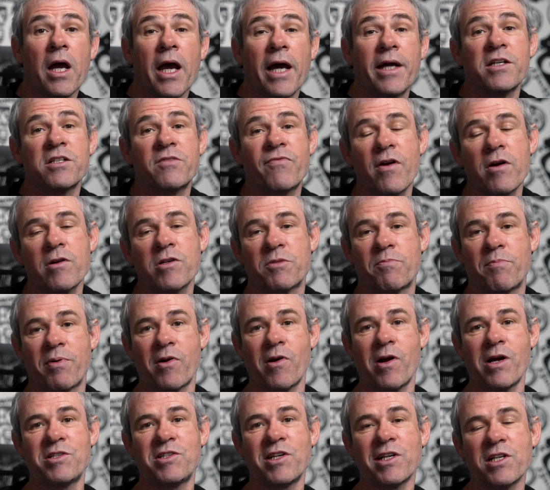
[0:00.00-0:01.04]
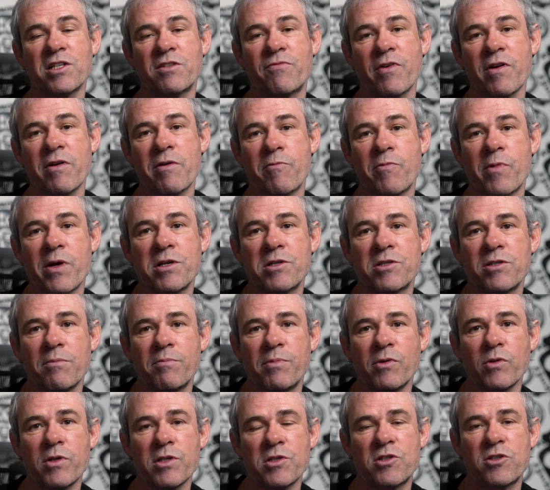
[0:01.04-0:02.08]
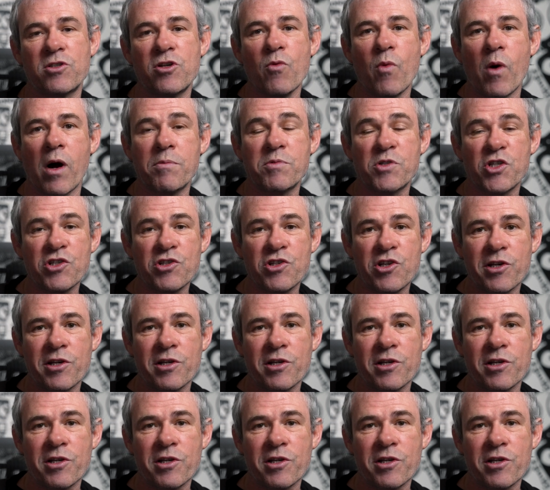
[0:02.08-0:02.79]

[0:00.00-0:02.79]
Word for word: And as far as pricing is very reasonable, there's two options.